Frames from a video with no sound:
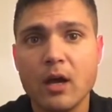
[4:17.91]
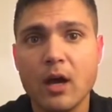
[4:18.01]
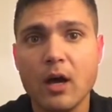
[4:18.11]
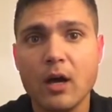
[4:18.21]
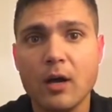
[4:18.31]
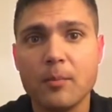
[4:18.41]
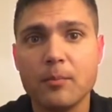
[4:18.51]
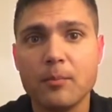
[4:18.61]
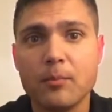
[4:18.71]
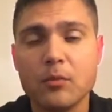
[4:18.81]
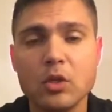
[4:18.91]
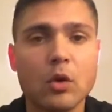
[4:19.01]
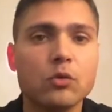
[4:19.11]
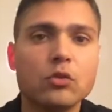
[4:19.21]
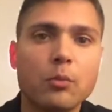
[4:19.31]
Um, you know,
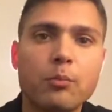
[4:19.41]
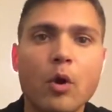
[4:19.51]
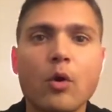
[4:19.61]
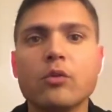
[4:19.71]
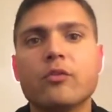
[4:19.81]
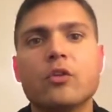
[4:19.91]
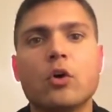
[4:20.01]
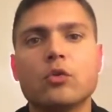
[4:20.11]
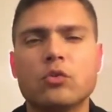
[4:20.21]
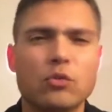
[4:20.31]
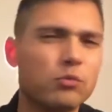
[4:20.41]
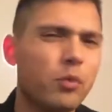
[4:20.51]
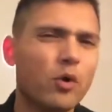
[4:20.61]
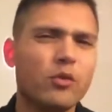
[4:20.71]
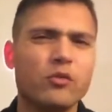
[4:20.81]
so both of those,
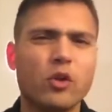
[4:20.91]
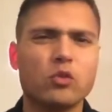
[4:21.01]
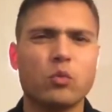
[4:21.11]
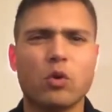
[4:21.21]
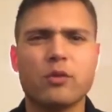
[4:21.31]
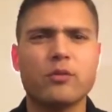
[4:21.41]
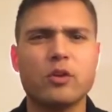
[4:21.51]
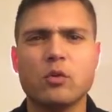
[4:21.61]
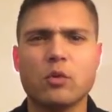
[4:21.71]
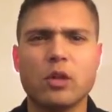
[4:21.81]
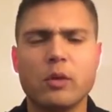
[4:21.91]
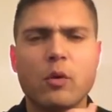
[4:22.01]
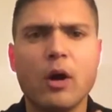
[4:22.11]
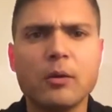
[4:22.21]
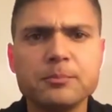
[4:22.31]
both of those work for you really
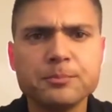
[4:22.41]
well.